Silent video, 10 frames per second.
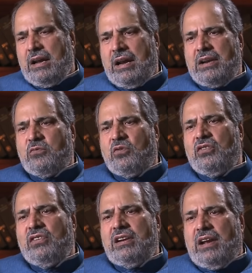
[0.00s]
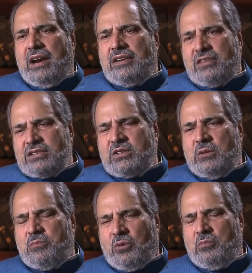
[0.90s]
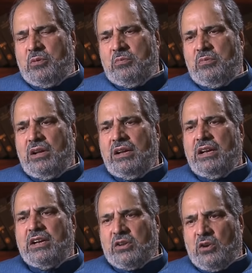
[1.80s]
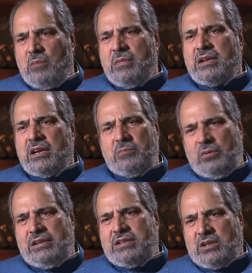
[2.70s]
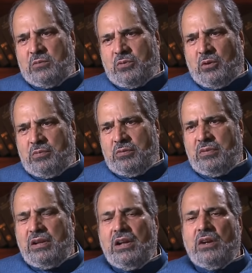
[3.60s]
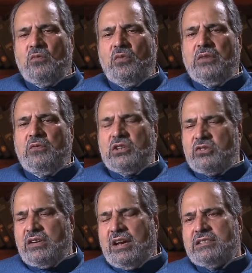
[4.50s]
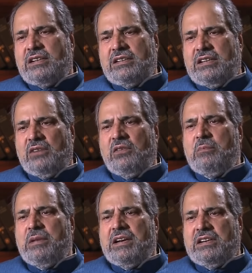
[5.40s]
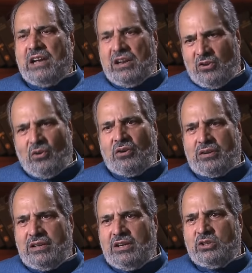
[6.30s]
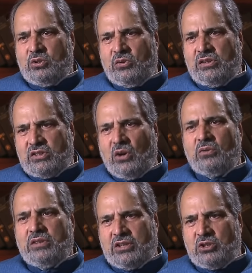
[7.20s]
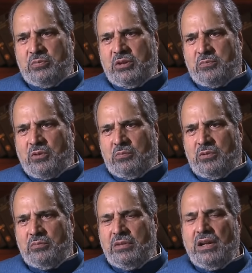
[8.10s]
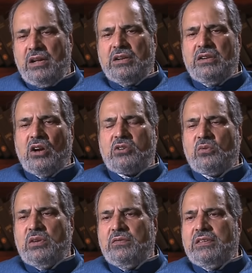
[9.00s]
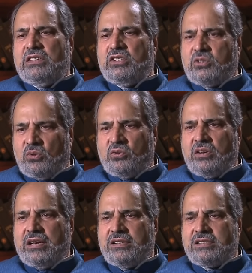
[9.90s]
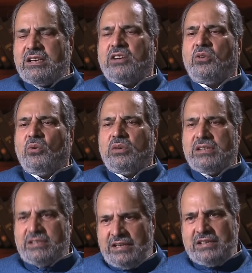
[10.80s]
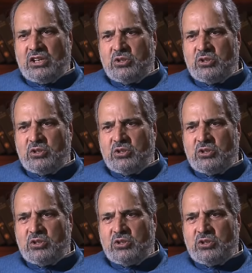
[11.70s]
And we will address the problem, economic and political problem. Right. We visualize that there will be a dialogue to resolve the Kashmir problem not only with the stakeholders but in